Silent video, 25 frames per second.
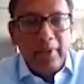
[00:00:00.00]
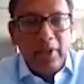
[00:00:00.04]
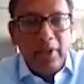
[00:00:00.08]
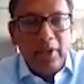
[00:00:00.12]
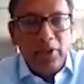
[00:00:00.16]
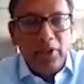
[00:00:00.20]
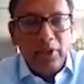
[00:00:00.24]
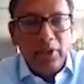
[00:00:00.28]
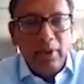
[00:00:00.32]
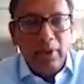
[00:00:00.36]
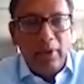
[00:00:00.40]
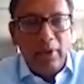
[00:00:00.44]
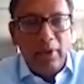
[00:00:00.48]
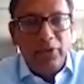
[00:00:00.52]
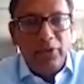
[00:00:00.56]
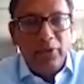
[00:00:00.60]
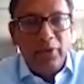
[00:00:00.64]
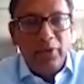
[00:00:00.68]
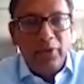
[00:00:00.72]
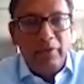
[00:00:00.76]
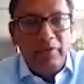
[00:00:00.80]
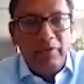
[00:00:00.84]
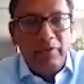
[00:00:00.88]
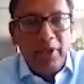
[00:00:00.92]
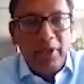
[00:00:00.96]
You should also
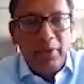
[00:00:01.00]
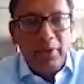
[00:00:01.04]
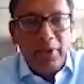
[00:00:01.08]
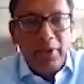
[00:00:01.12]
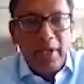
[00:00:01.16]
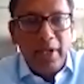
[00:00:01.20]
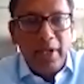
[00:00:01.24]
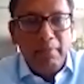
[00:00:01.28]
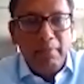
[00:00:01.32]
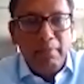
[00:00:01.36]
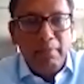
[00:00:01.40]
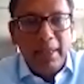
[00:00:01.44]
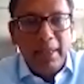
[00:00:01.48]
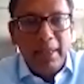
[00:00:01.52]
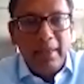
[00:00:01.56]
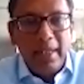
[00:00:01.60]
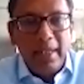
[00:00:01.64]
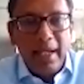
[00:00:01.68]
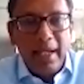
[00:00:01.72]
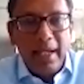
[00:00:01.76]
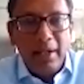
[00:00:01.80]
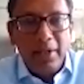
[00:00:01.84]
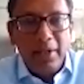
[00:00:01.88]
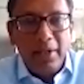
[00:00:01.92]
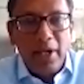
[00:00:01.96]
review your
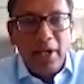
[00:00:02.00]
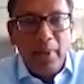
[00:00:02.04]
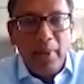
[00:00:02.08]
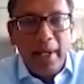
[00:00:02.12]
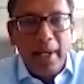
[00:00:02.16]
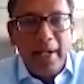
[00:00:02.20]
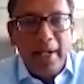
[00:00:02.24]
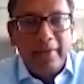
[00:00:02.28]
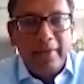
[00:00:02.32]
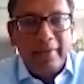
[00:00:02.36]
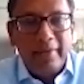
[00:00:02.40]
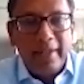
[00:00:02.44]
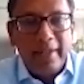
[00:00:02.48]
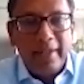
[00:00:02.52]
monthly outgoings